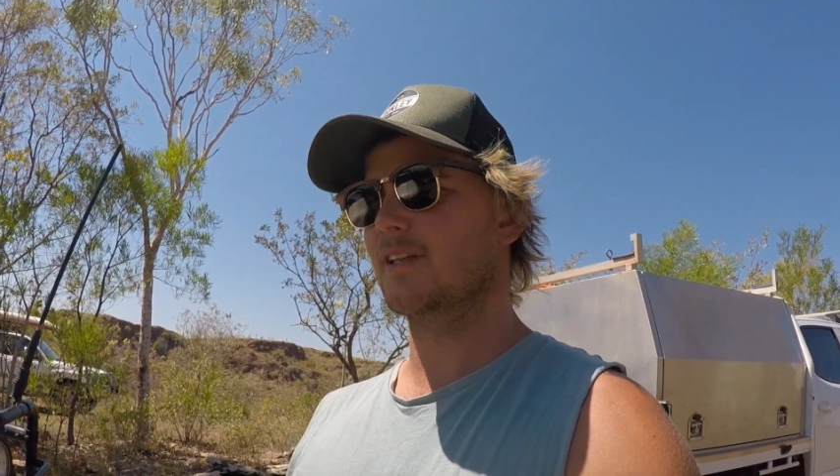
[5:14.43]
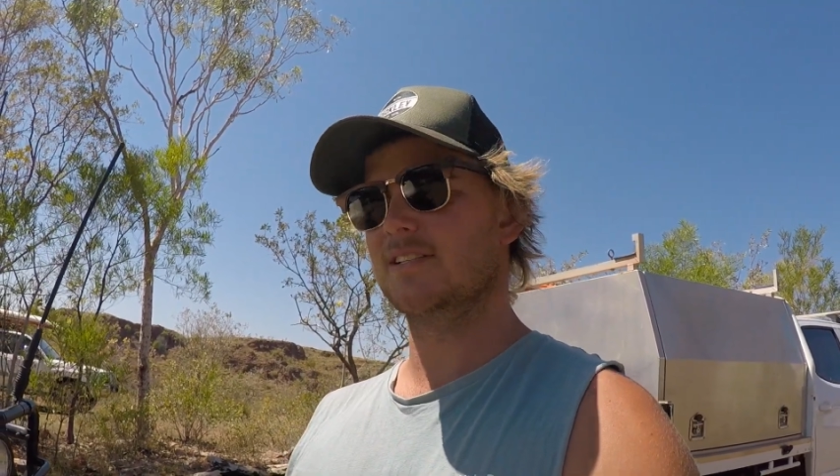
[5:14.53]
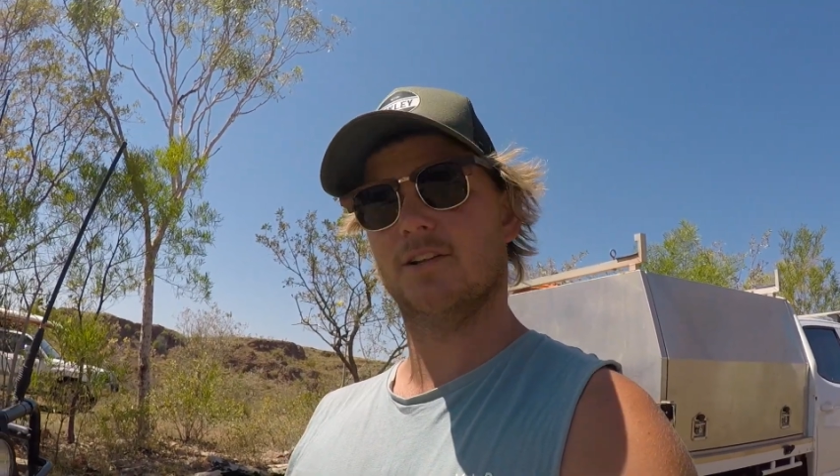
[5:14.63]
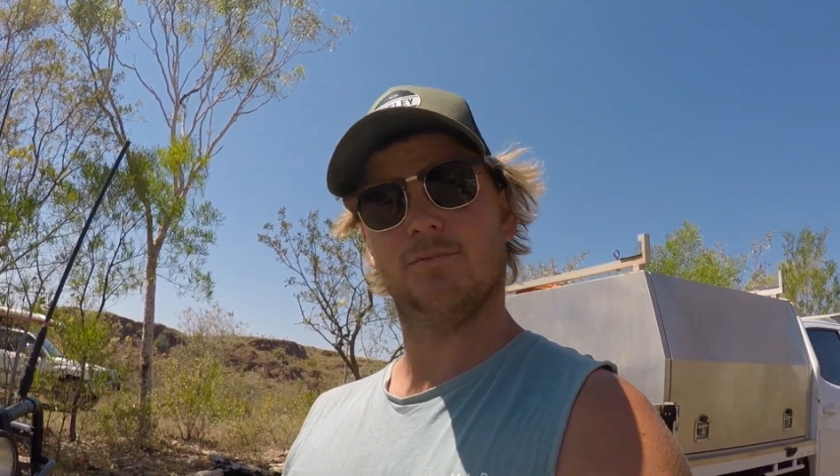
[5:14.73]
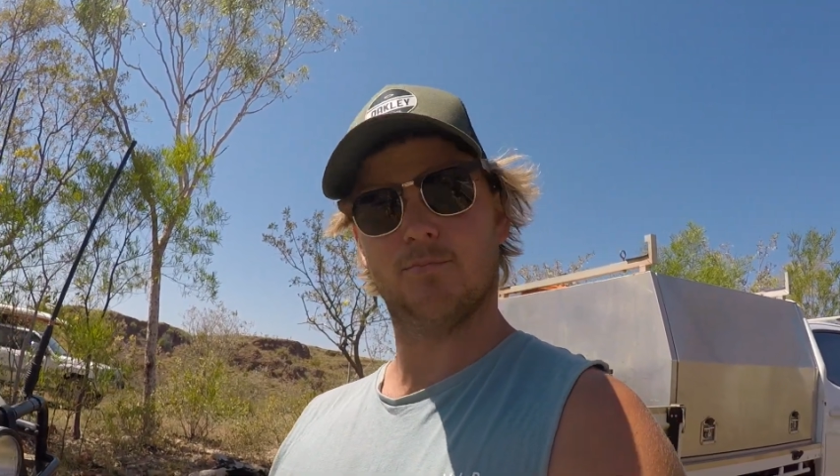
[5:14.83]

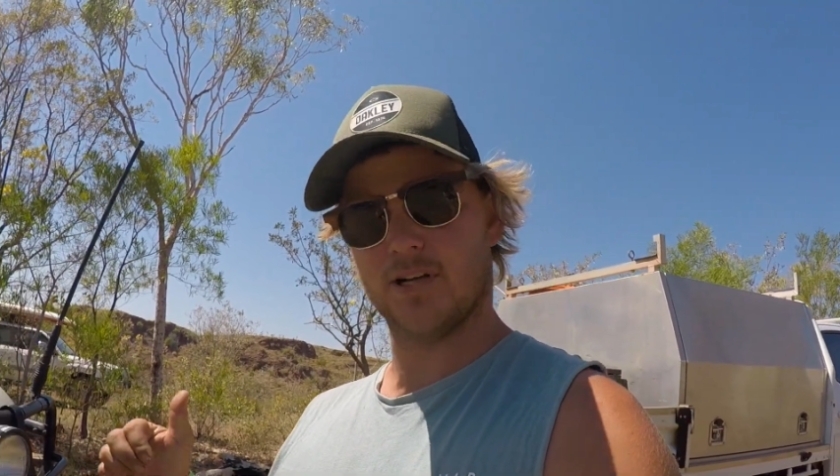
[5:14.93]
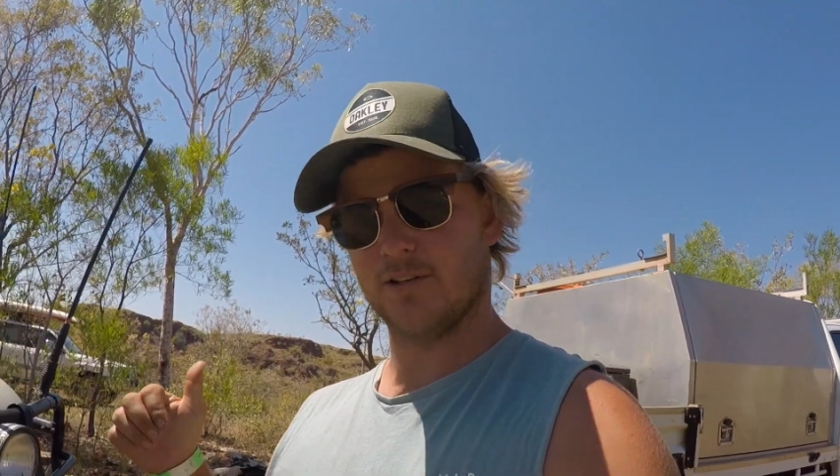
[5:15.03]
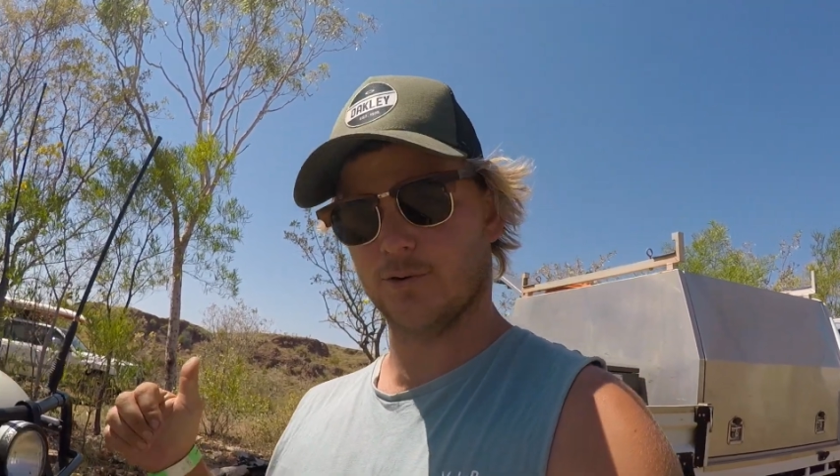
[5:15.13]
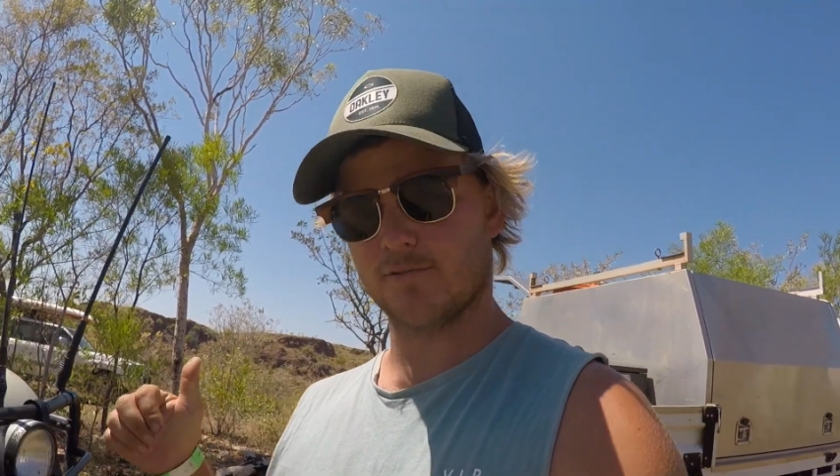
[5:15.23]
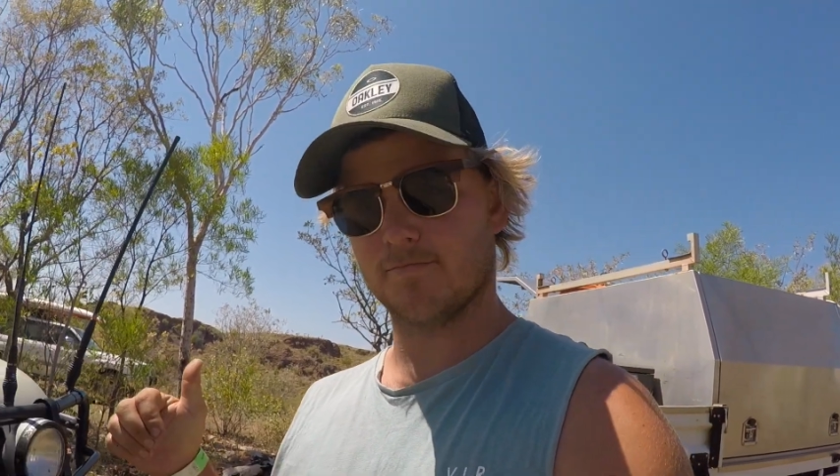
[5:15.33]
There's a pretty
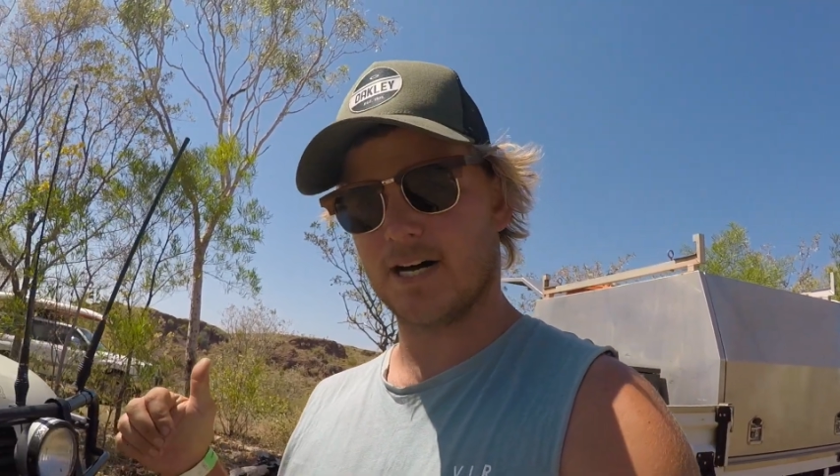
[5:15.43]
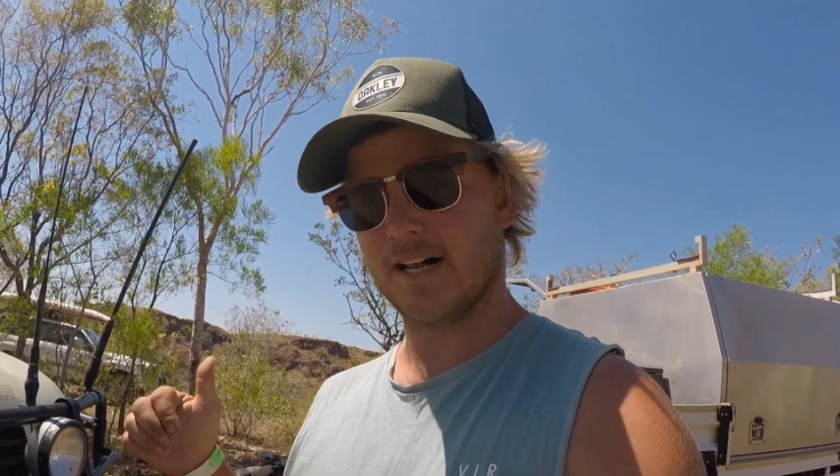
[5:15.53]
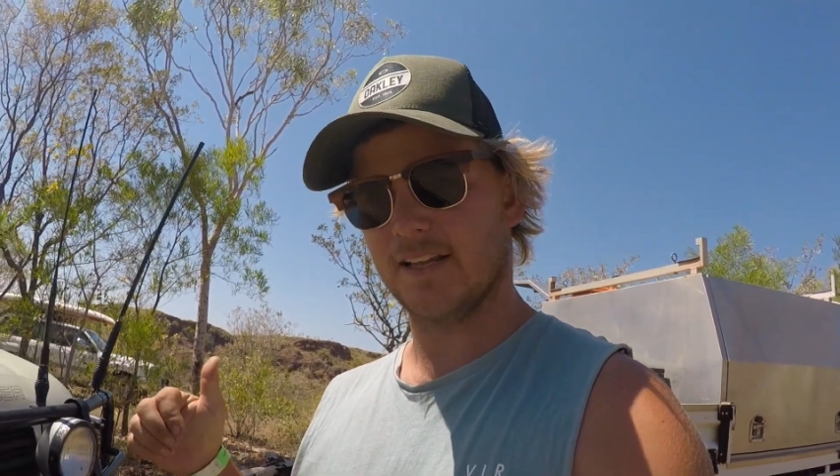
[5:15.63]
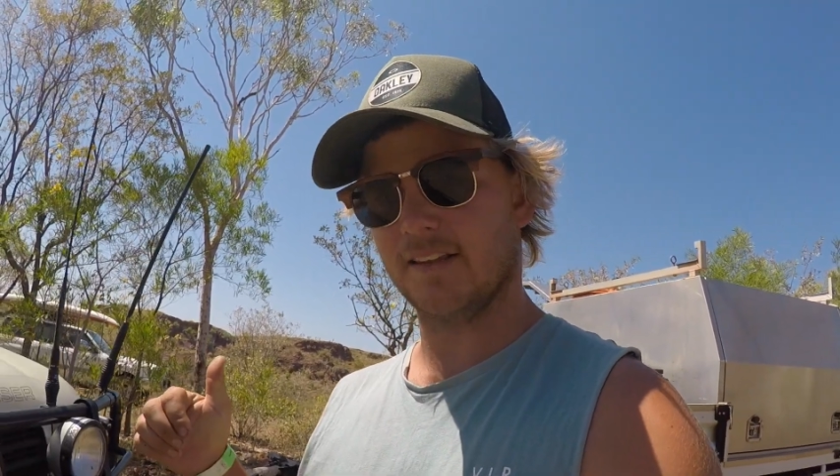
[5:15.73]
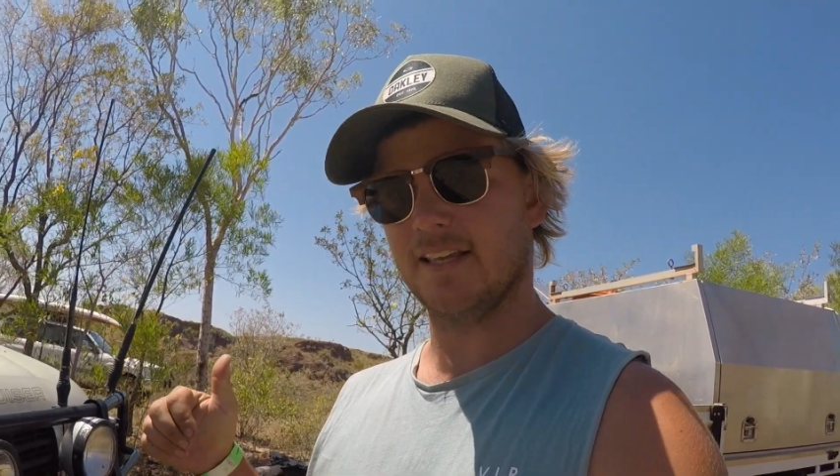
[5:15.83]
awesome
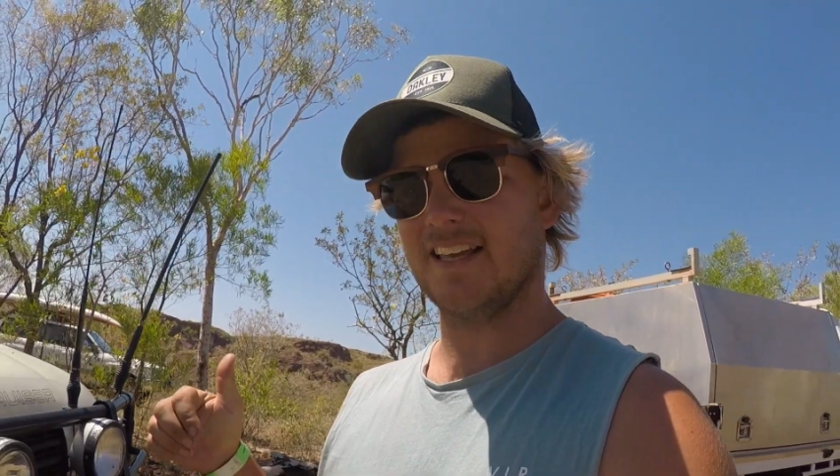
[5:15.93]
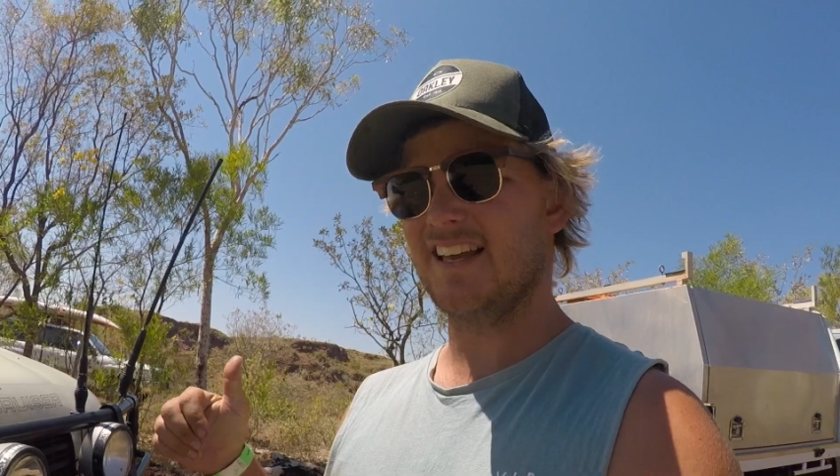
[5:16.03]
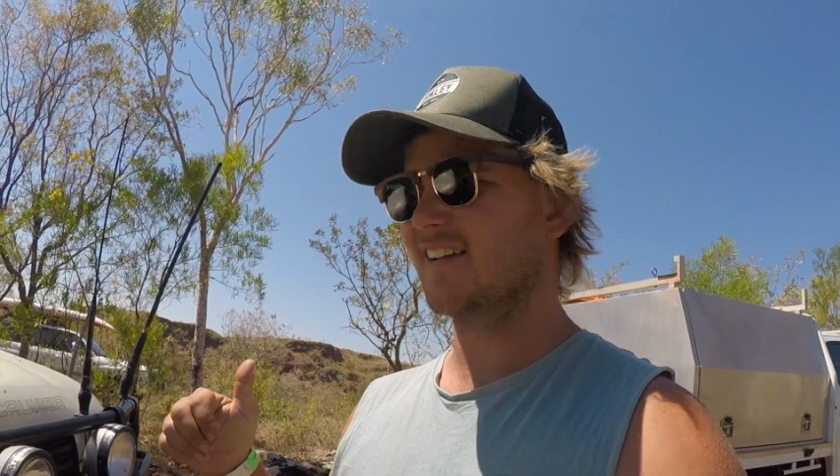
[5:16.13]
bar down there,